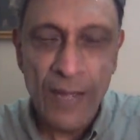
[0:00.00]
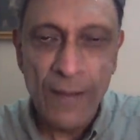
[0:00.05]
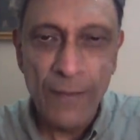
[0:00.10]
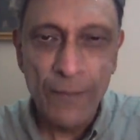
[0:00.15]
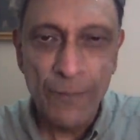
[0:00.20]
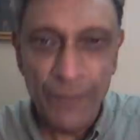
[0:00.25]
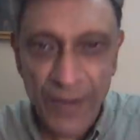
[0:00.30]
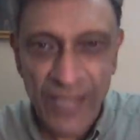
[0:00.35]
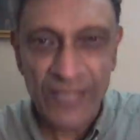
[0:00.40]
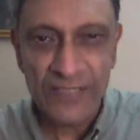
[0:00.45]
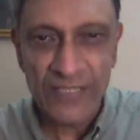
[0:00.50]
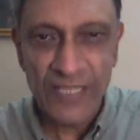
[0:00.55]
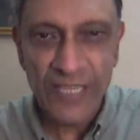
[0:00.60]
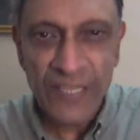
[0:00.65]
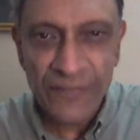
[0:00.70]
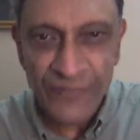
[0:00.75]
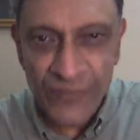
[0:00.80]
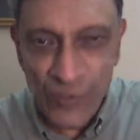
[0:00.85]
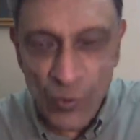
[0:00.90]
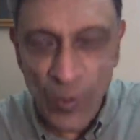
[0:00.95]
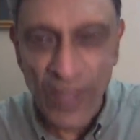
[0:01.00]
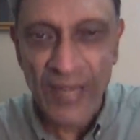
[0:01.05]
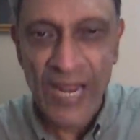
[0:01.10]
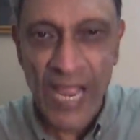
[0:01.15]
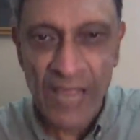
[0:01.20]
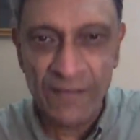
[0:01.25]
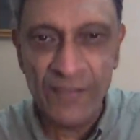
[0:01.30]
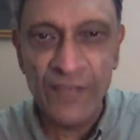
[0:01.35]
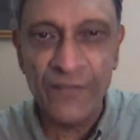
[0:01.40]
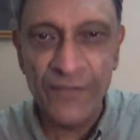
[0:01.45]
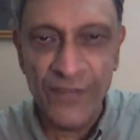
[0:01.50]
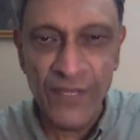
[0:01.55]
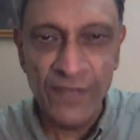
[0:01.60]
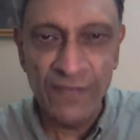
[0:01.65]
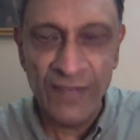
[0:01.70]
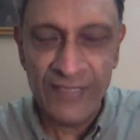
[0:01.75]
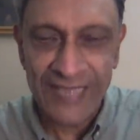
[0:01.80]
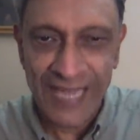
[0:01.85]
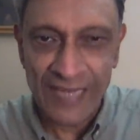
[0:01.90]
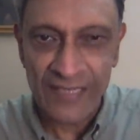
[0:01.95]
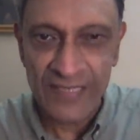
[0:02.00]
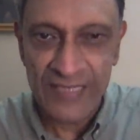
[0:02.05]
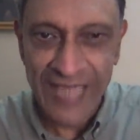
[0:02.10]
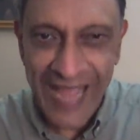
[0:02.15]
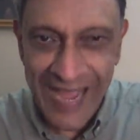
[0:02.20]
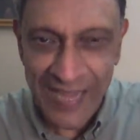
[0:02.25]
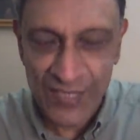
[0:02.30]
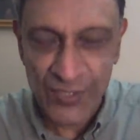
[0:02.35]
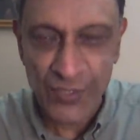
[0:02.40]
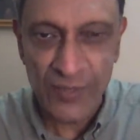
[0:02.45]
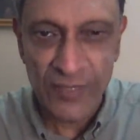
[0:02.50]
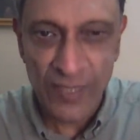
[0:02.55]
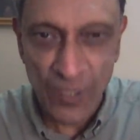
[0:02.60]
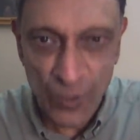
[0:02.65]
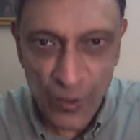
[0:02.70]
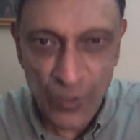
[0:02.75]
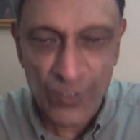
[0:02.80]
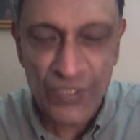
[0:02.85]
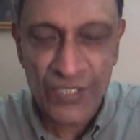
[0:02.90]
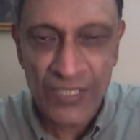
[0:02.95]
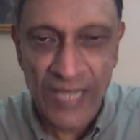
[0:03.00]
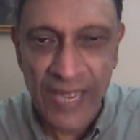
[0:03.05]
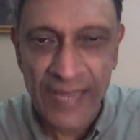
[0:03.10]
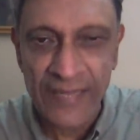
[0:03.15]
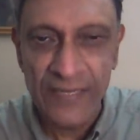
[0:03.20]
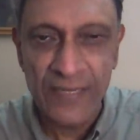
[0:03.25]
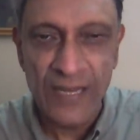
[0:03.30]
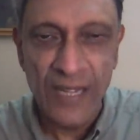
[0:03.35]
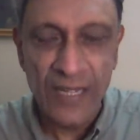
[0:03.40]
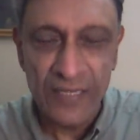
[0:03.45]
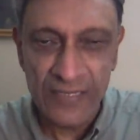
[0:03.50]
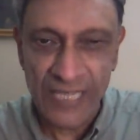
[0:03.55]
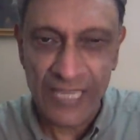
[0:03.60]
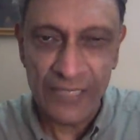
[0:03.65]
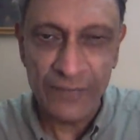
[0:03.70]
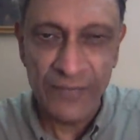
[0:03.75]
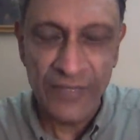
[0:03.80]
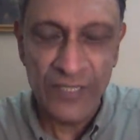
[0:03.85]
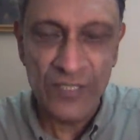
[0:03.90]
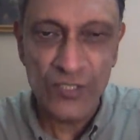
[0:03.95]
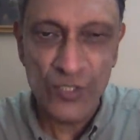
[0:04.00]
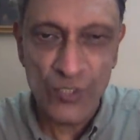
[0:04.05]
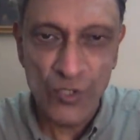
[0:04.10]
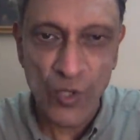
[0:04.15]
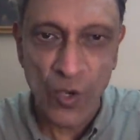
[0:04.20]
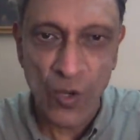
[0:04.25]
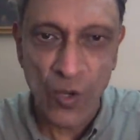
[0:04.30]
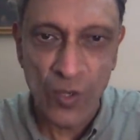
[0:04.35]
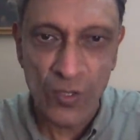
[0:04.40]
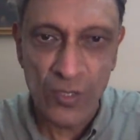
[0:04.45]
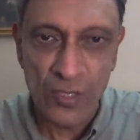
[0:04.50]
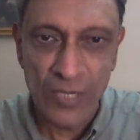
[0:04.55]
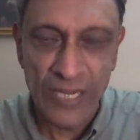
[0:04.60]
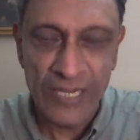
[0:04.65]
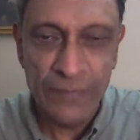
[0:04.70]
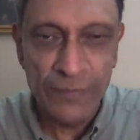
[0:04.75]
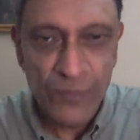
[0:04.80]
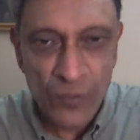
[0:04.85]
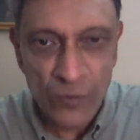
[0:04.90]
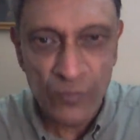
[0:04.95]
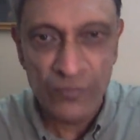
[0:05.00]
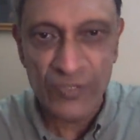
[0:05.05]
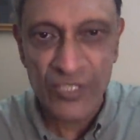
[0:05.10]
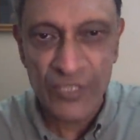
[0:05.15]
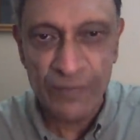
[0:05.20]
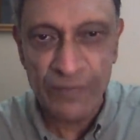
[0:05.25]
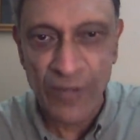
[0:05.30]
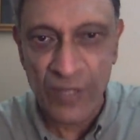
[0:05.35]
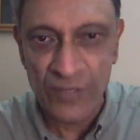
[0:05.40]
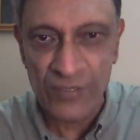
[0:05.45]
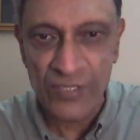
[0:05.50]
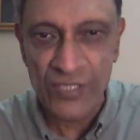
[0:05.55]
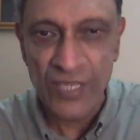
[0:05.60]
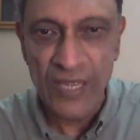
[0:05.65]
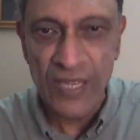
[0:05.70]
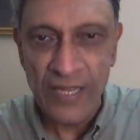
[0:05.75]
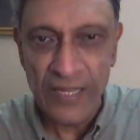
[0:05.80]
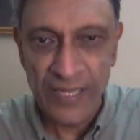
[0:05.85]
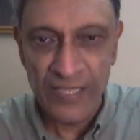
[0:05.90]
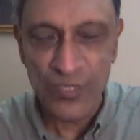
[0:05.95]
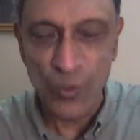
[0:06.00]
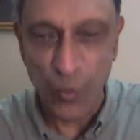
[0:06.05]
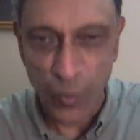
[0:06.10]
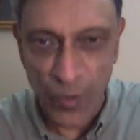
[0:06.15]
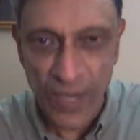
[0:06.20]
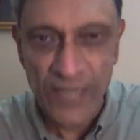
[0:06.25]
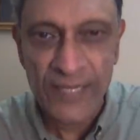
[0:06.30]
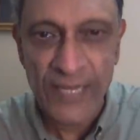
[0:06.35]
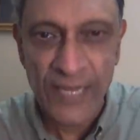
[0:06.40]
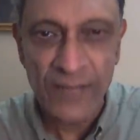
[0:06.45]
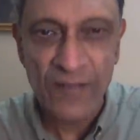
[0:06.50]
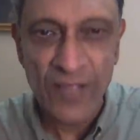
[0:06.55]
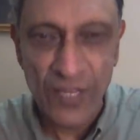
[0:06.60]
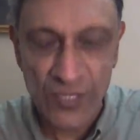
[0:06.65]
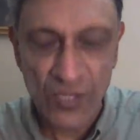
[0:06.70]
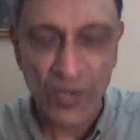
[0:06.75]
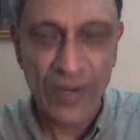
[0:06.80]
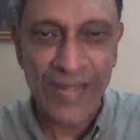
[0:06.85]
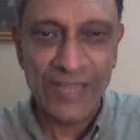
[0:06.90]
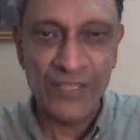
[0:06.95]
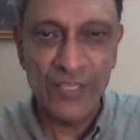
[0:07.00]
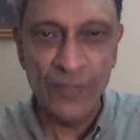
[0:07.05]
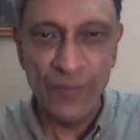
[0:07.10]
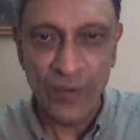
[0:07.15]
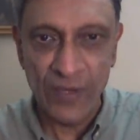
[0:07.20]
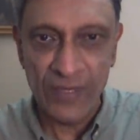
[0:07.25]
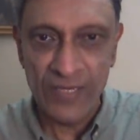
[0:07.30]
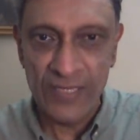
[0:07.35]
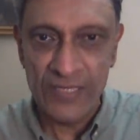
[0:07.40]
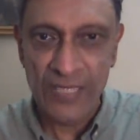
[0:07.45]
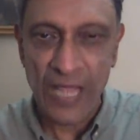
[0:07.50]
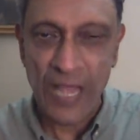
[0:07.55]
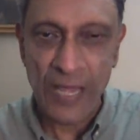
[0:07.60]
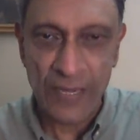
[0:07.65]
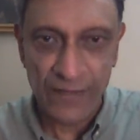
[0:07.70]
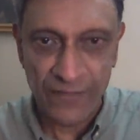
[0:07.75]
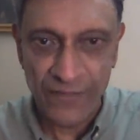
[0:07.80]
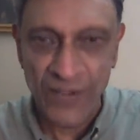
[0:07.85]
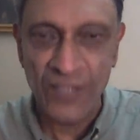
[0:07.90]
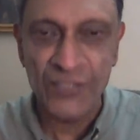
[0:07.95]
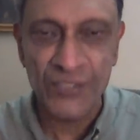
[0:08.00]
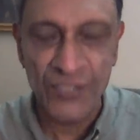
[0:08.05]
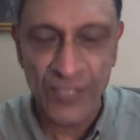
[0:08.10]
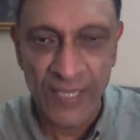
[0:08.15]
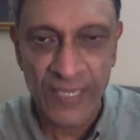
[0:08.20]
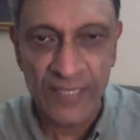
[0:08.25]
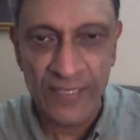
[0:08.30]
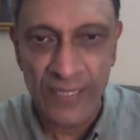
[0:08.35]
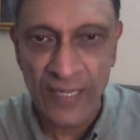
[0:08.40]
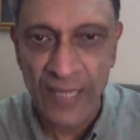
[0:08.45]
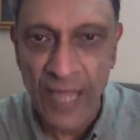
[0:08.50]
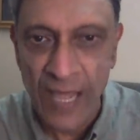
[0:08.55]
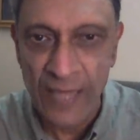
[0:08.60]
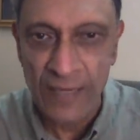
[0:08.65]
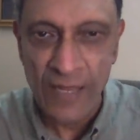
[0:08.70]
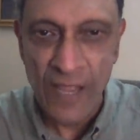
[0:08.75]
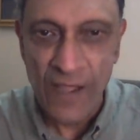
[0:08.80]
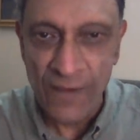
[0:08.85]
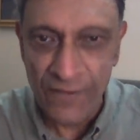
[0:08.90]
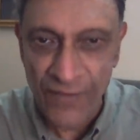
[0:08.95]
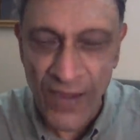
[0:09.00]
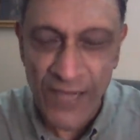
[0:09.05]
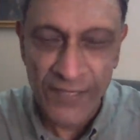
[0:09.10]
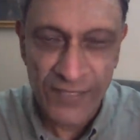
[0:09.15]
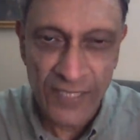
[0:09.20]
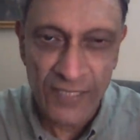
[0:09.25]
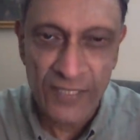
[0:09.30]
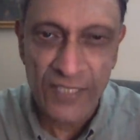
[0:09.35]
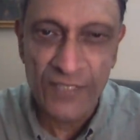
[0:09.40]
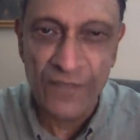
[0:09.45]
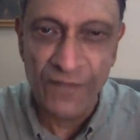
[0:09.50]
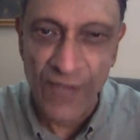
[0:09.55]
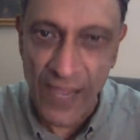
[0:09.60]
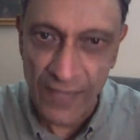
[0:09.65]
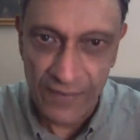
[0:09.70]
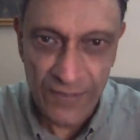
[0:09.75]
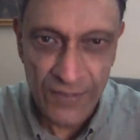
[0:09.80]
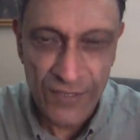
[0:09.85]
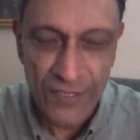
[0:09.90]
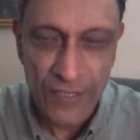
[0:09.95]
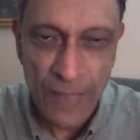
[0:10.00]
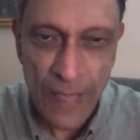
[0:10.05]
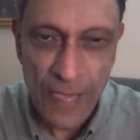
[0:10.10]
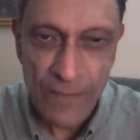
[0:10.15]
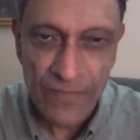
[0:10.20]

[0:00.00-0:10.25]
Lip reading: but if you are having fever, that is actually a good sign. That means your immune response is working, your antibodies are functioning, they are fighting this virus.